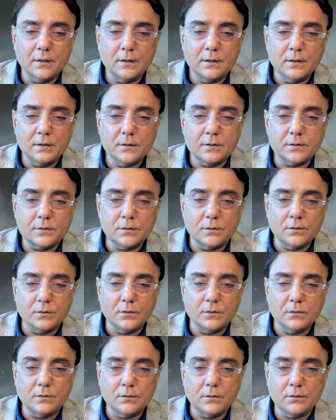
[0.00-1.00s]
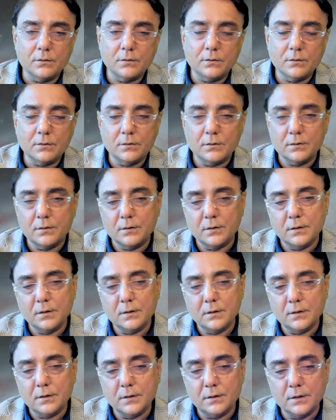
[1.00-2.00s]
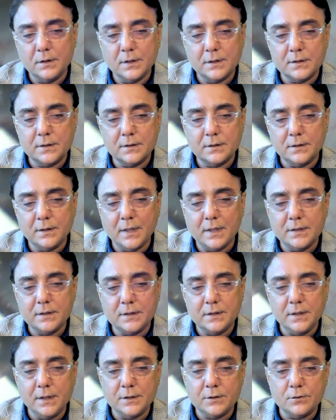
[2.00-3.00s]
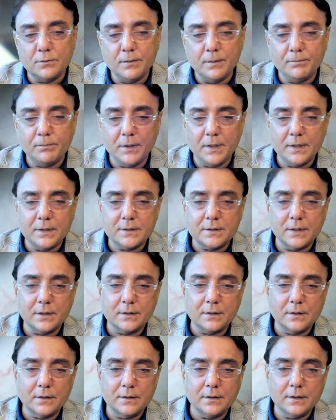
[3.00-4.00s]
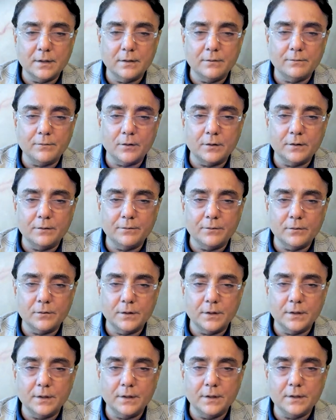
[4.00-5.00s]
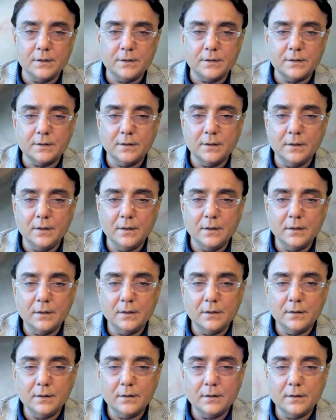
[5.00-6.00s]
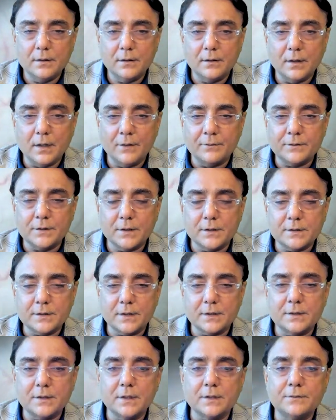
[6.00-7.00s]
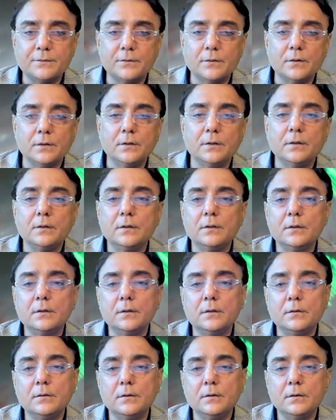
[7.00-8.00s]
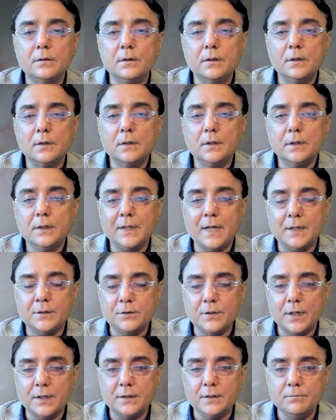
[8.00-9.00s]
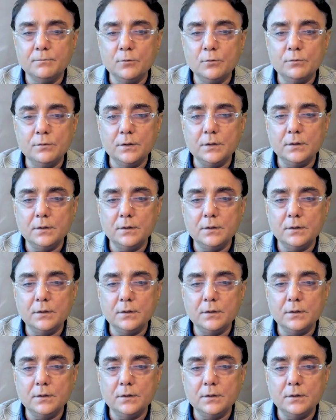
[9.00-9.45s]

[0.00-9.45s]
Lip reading: So this lens needs to be placed at 144 degrees. After a successful cataract removal,